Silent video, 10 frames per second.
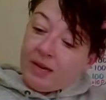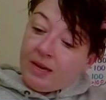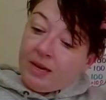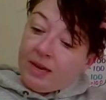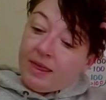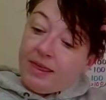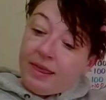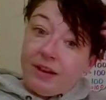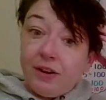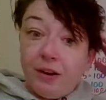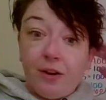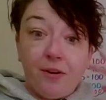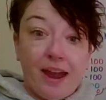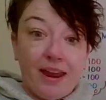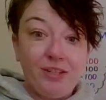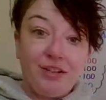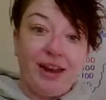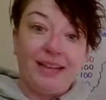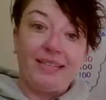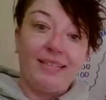Then you're going to go ahead and do your
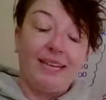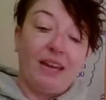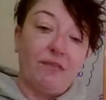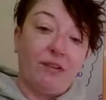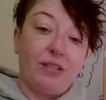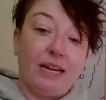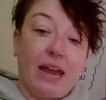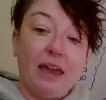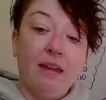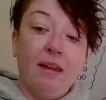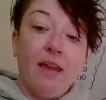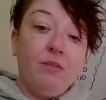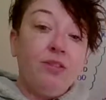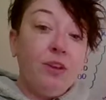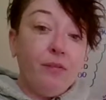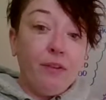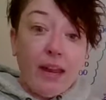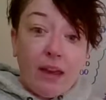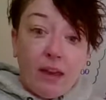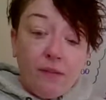exit ticket for today. Don't
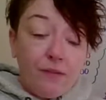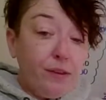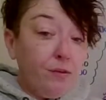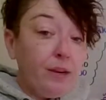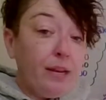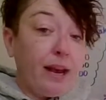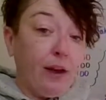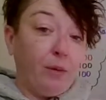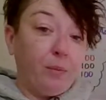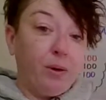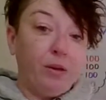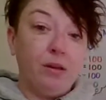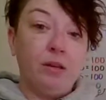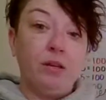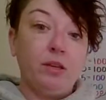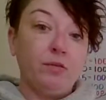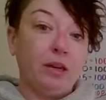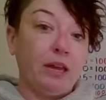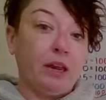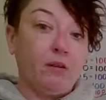forget, if you need help, you
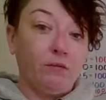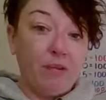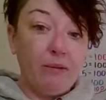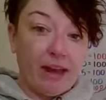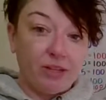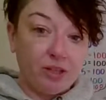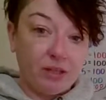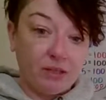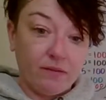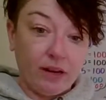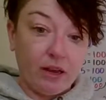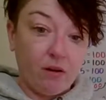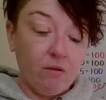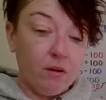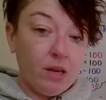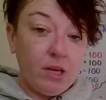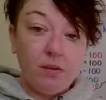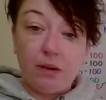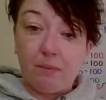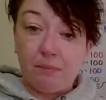can rewatch this video,
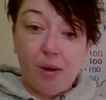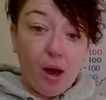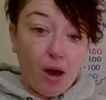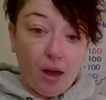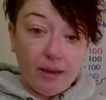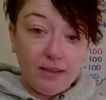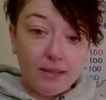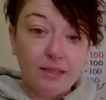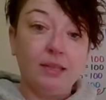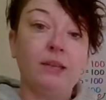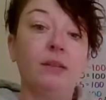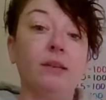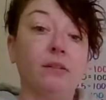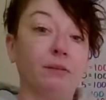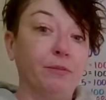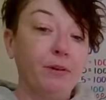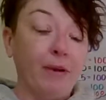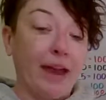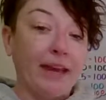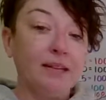you can pause, you can
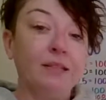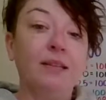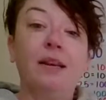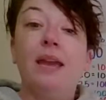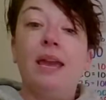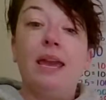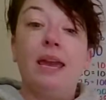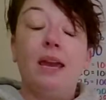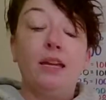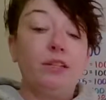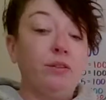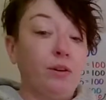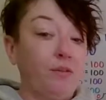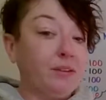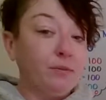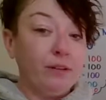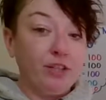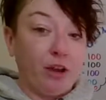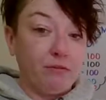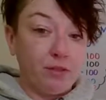rewind, and you can always
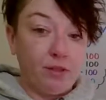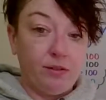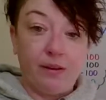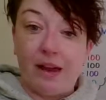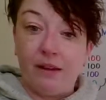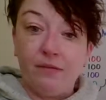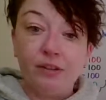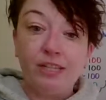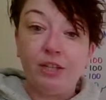reach out to any of your